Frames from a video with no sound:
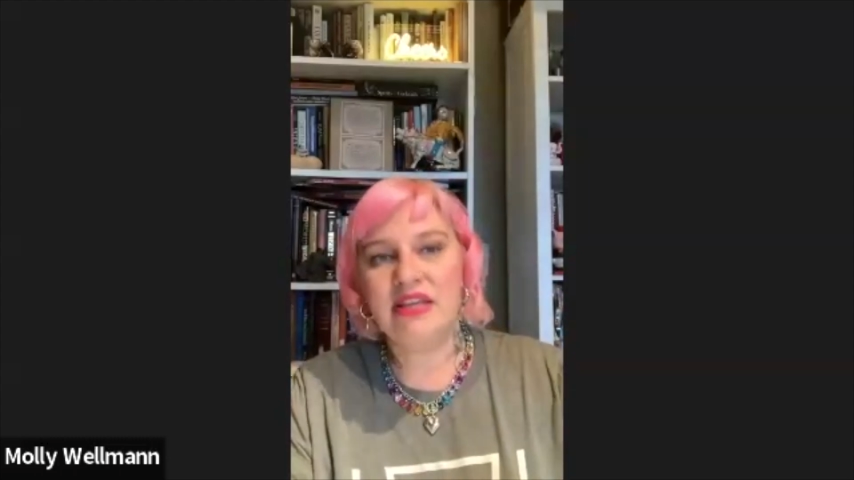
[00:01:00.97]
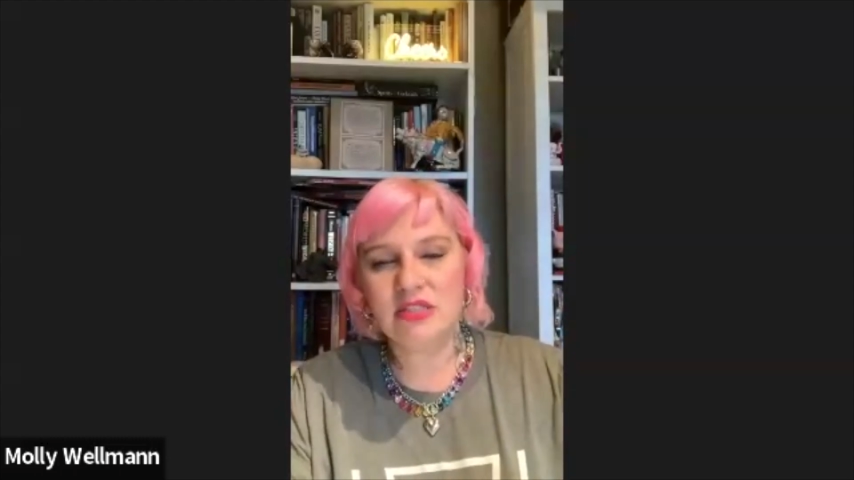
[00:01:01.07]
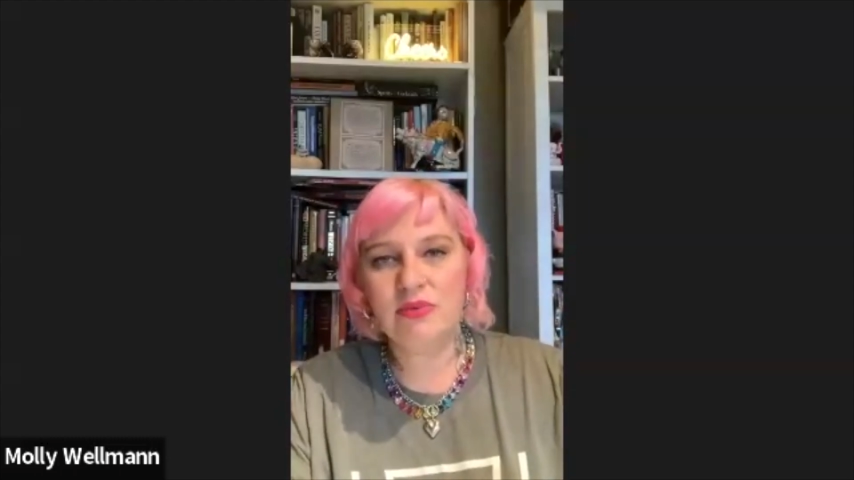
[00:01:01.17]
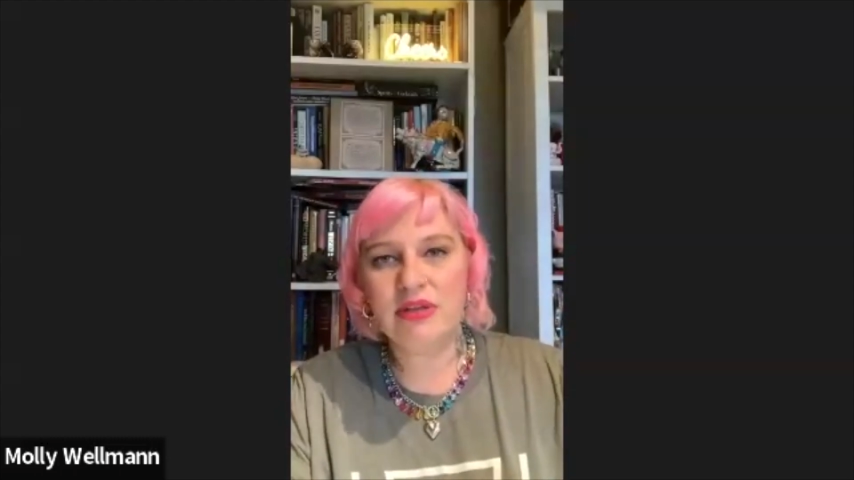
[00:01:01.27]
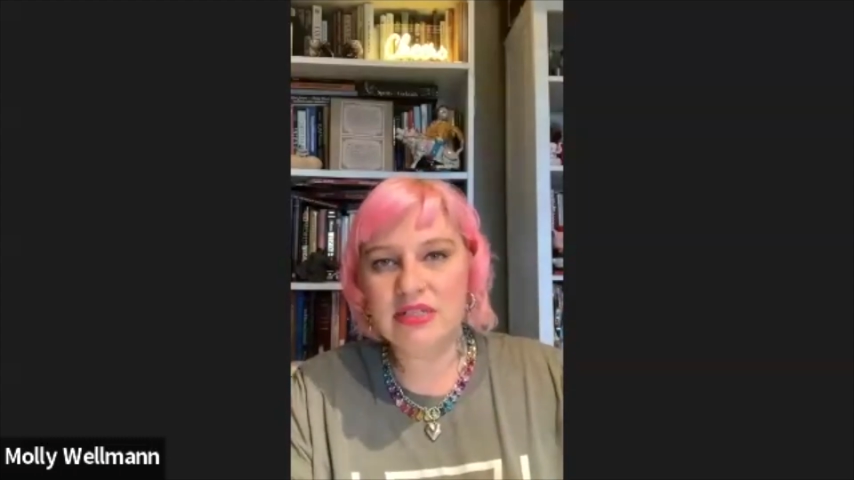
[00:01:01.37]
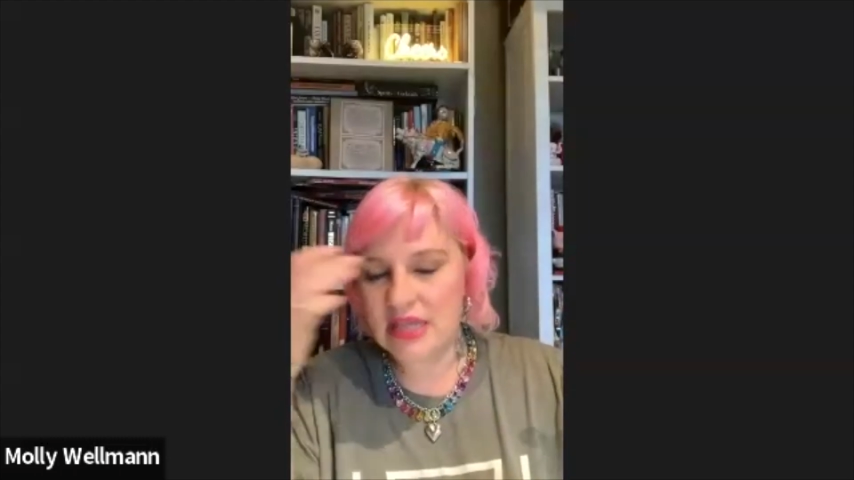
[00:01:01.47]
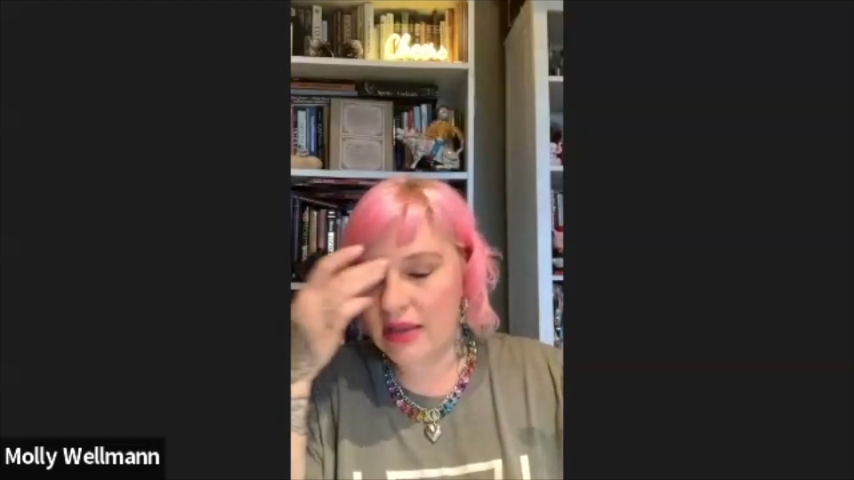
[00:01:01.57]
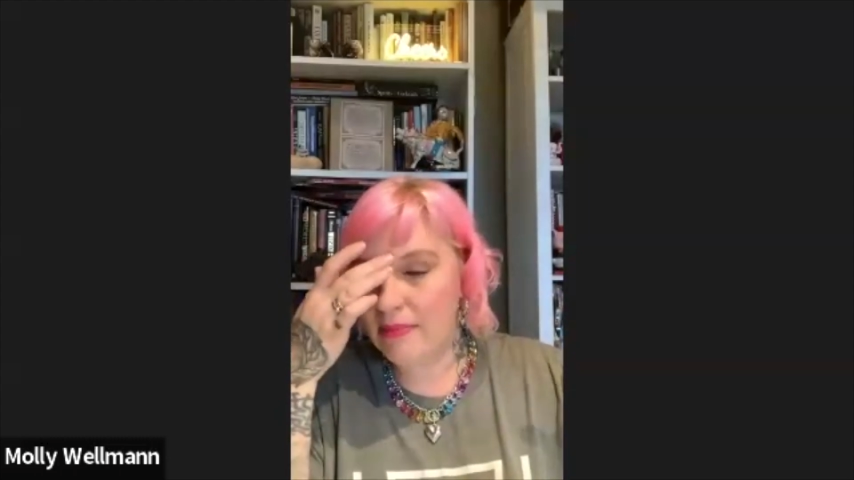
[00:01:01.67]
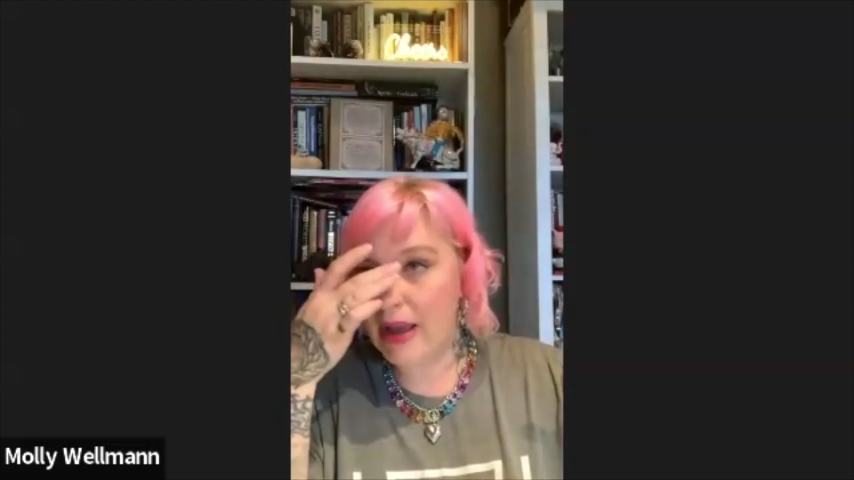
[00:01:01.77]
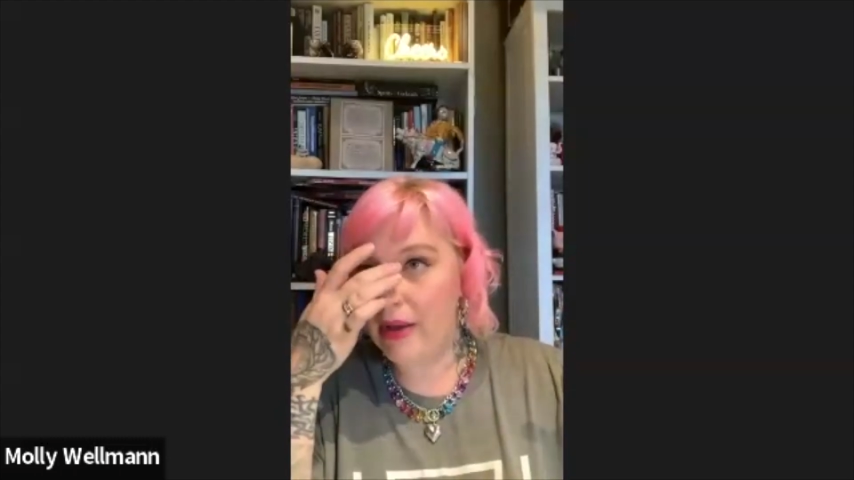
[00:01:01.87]
is when this
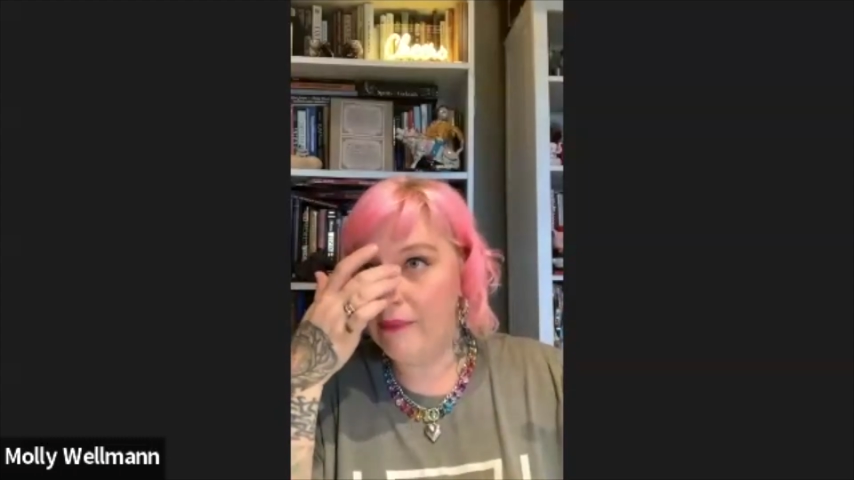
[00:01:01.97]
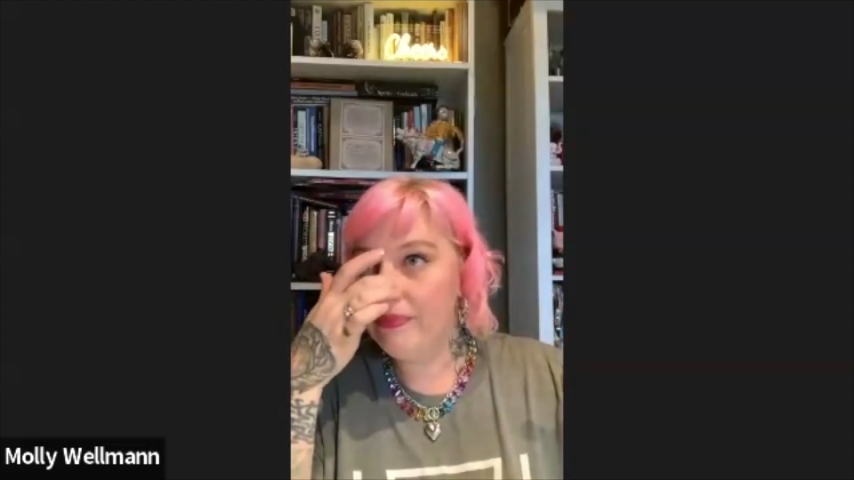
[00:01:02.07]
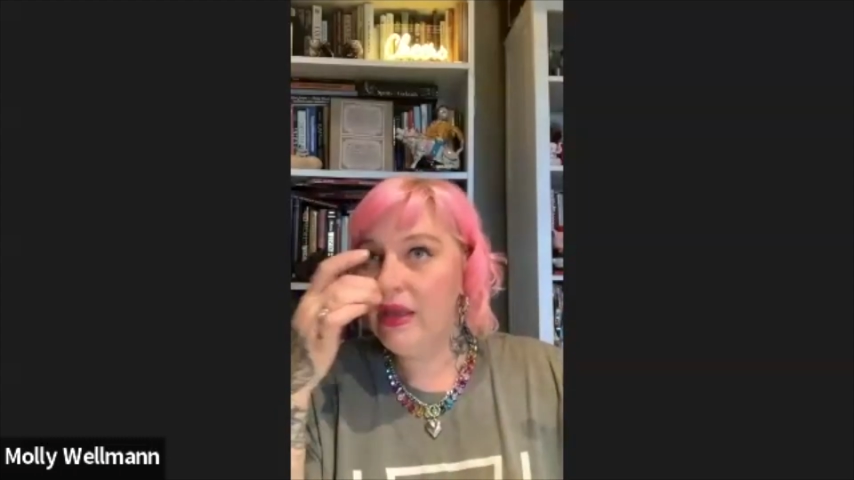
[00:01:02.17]
came about.